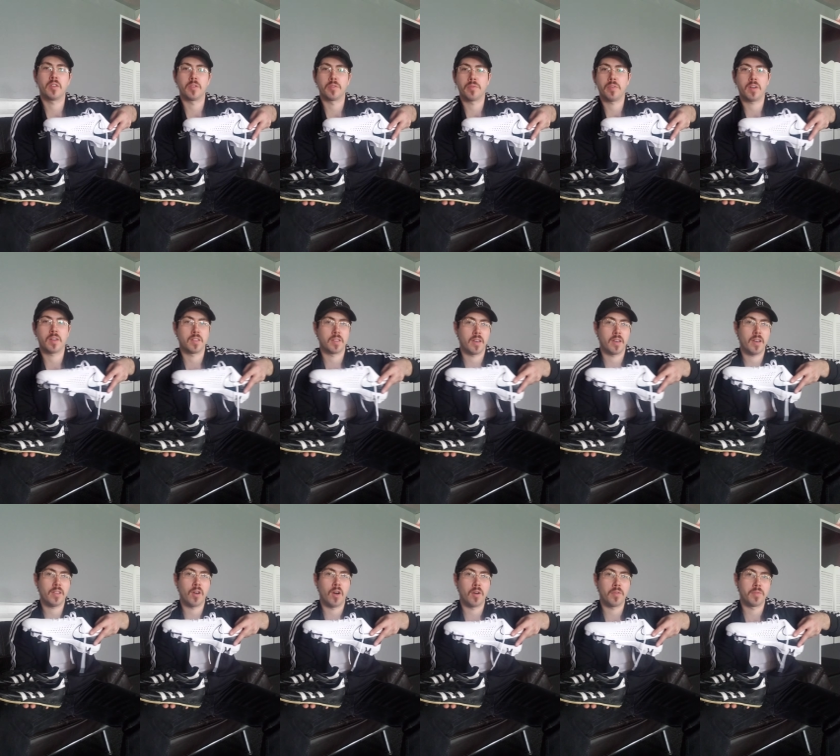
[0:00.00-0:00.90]
your fucking
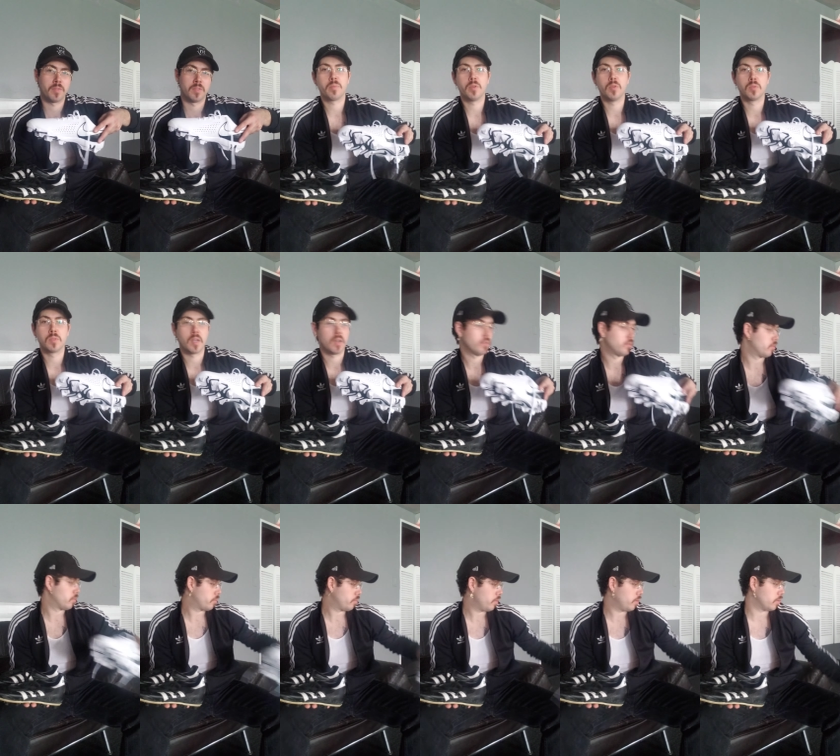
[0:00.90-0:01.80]
head off and puke down
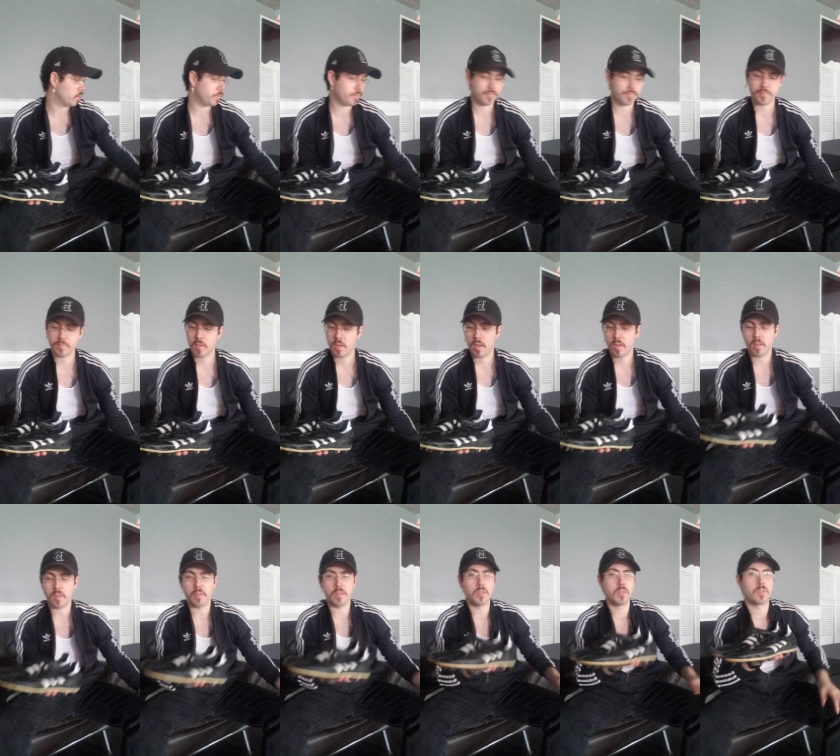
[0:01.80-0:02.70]
your throat.
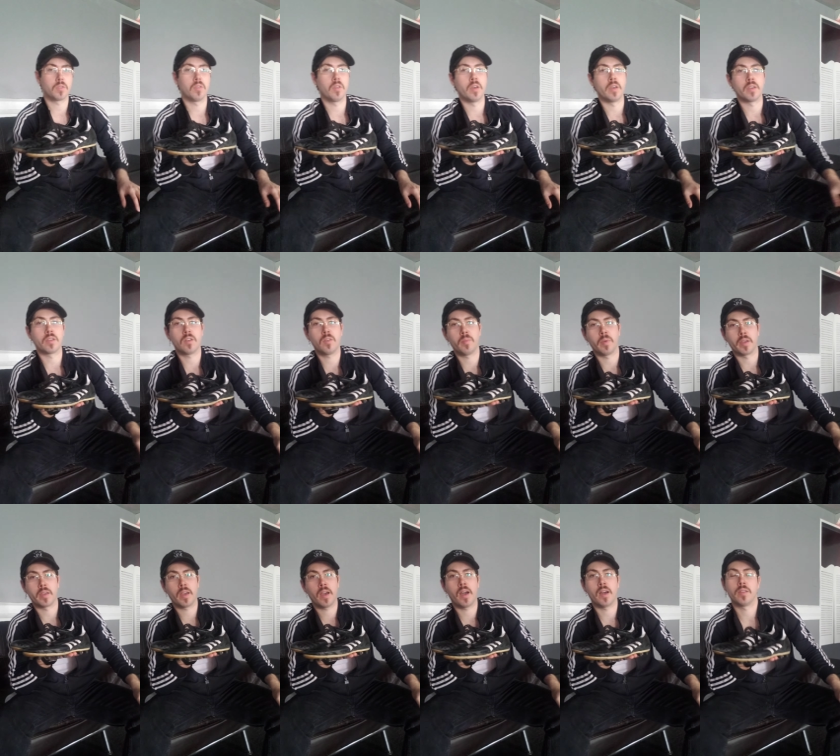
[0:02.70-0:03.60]
These are like, oh my
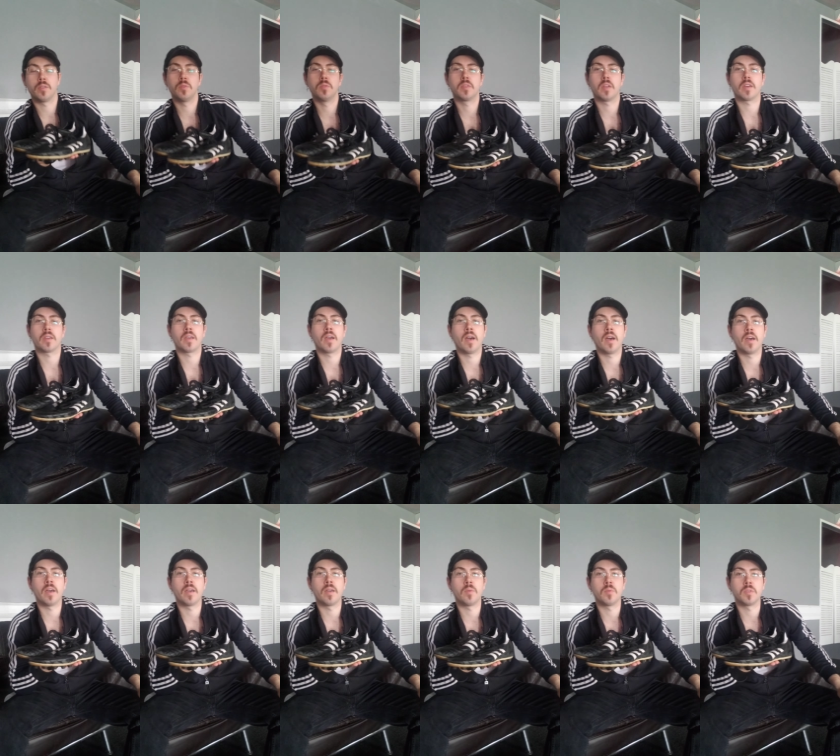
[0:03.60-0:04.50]
god, who's that
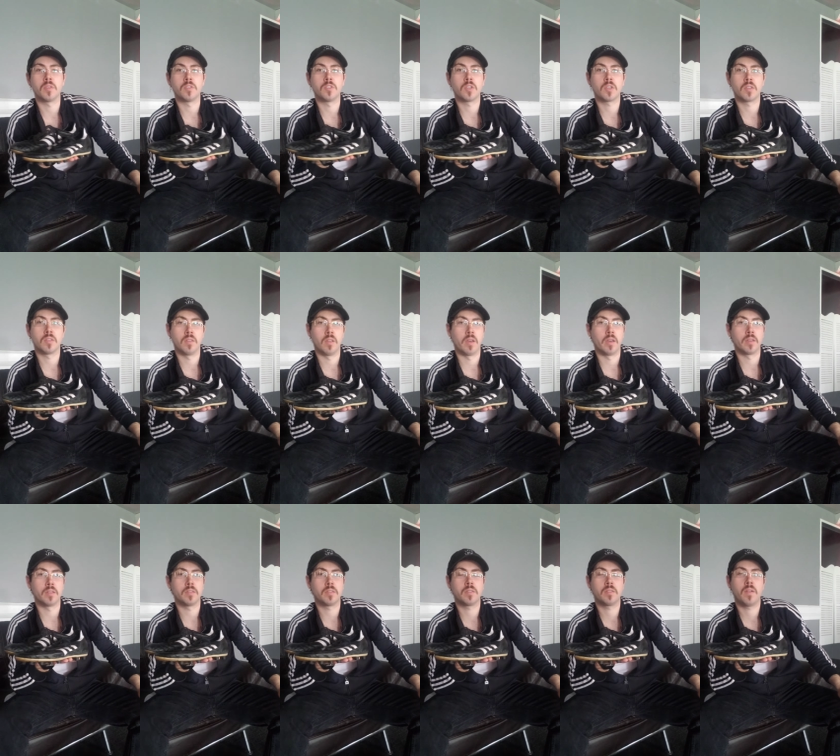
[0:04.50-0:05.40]
guy with the chicken
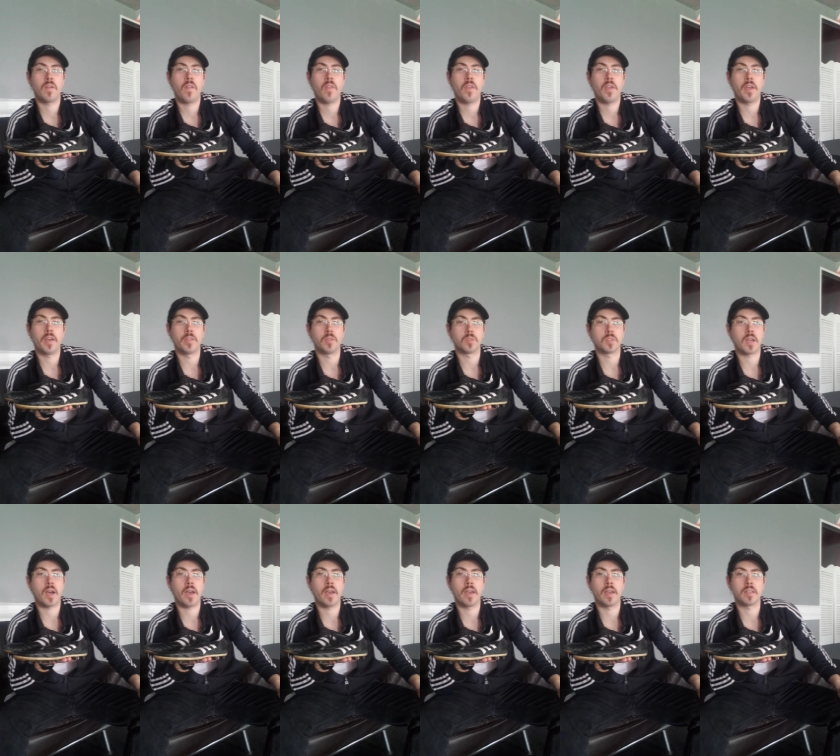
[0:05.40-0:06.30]
legs and those
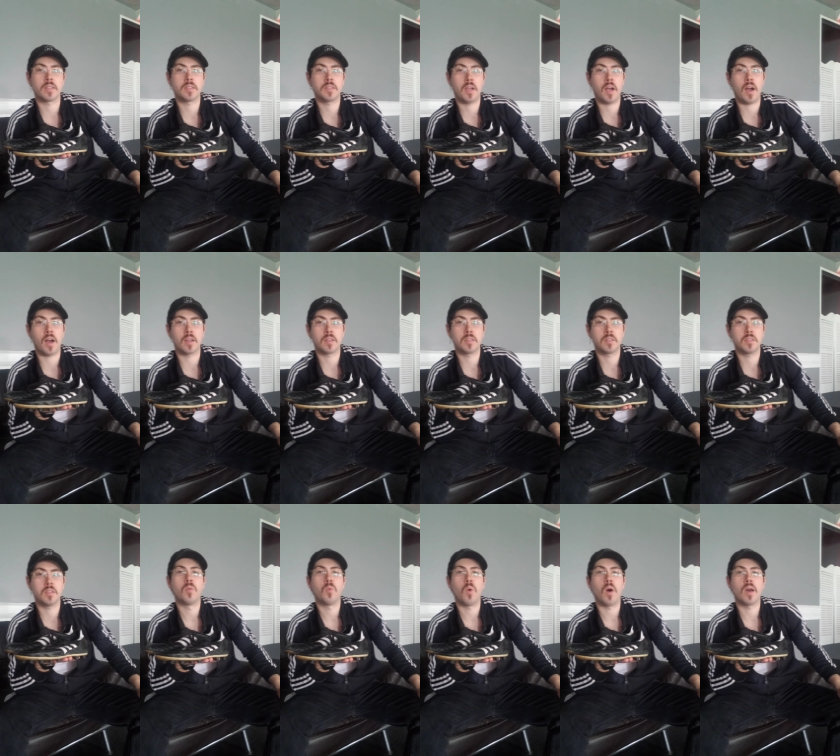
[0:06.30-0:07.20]
high ass
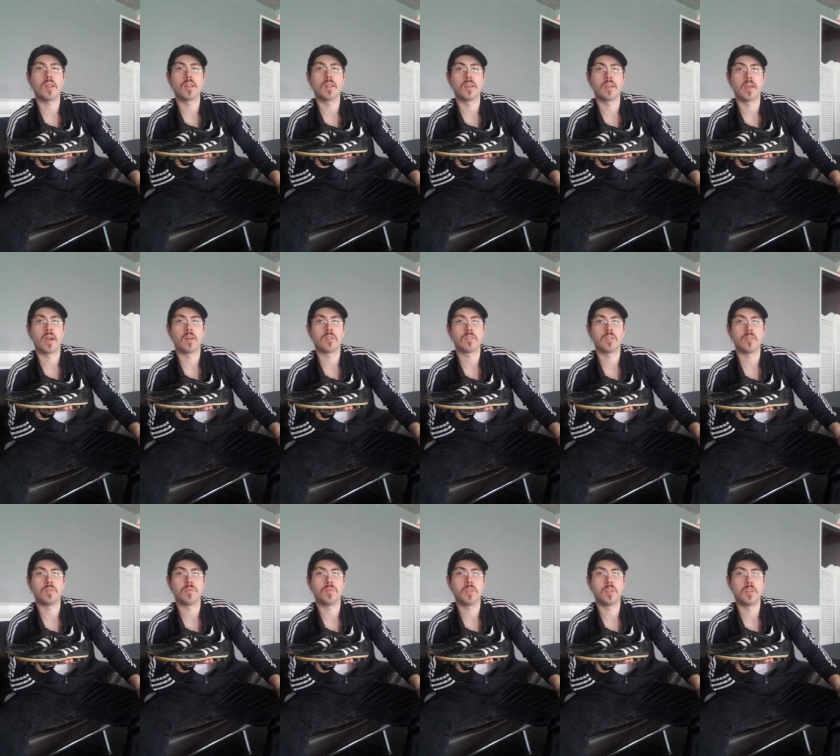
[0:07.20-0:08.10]
socks waddling out to
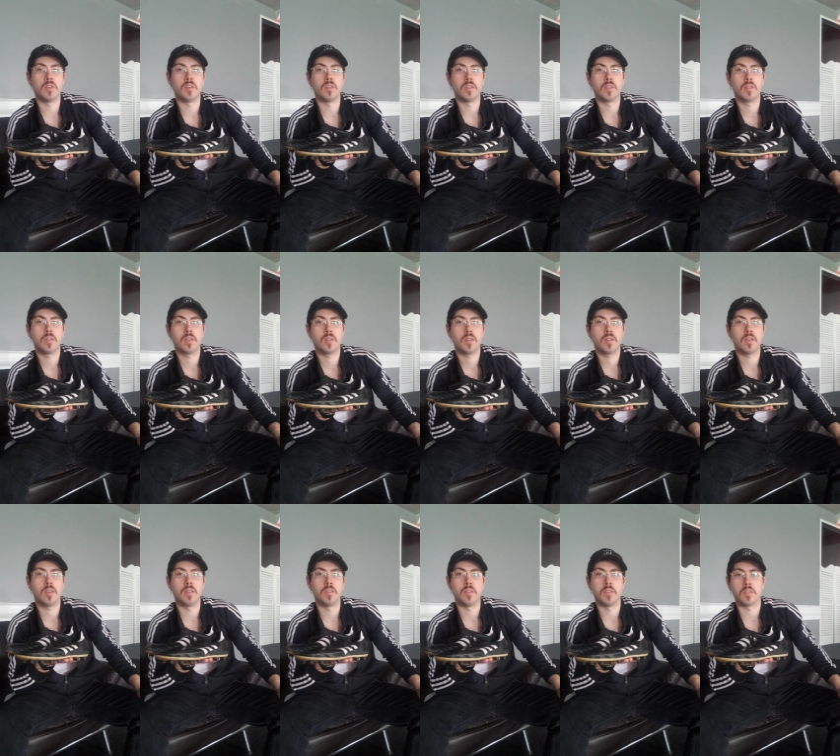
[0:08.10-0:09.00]
the field
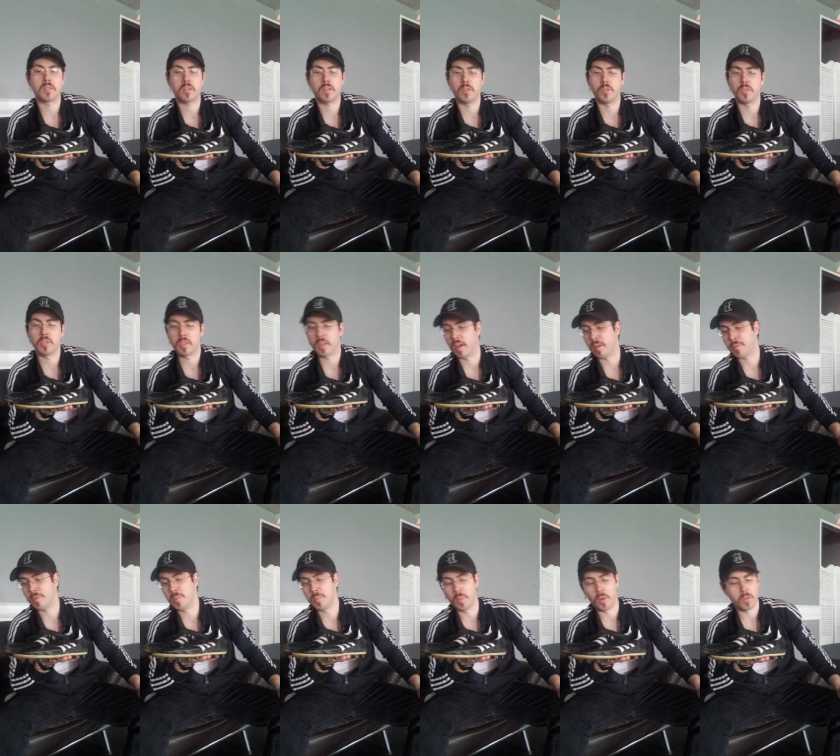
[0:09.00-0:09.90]
in these clearly not
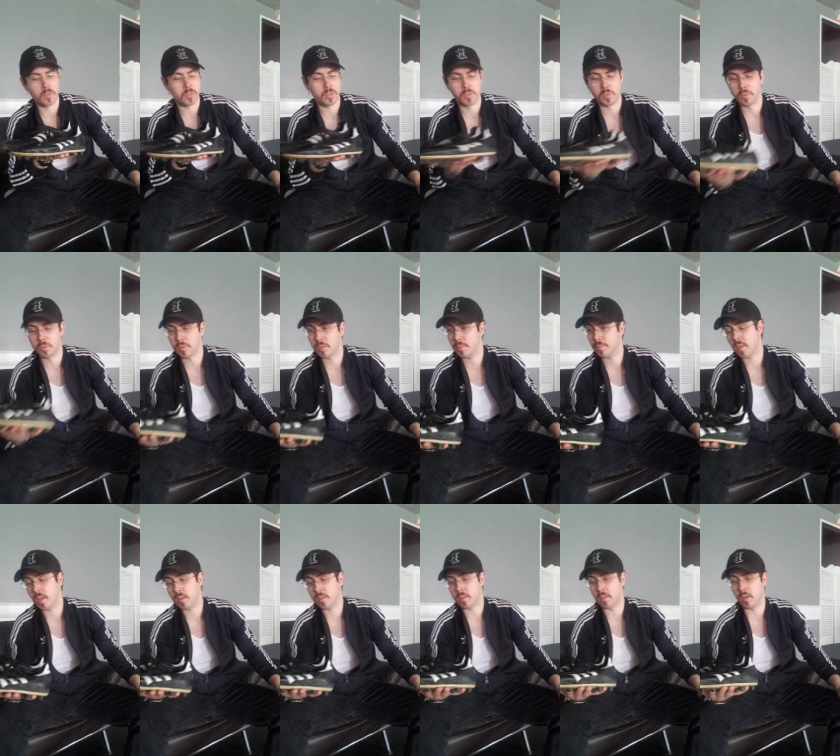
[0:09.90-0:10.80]
football shoes?
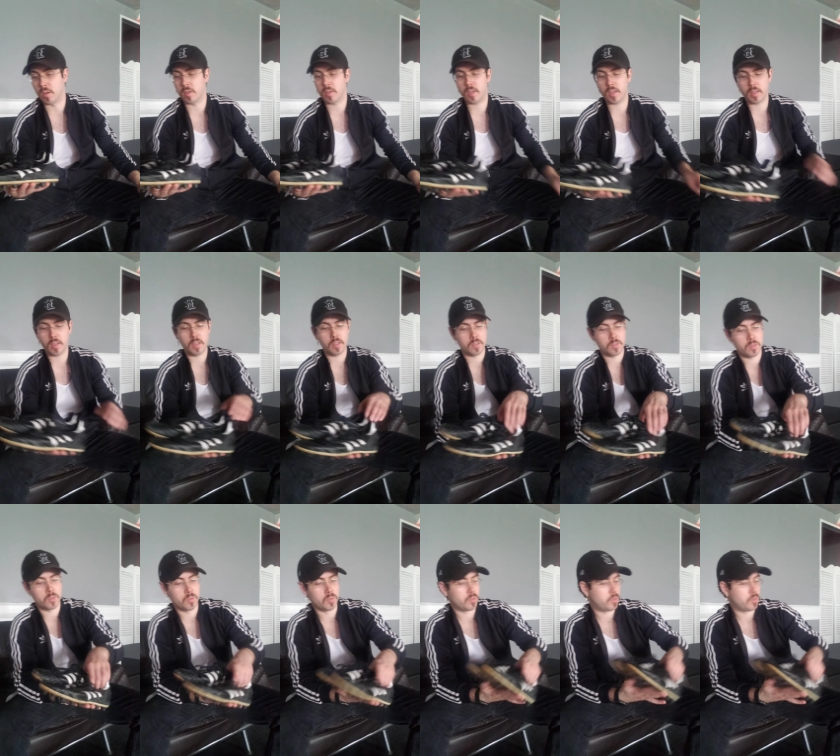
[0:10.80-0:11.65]
So yeah, they didn't do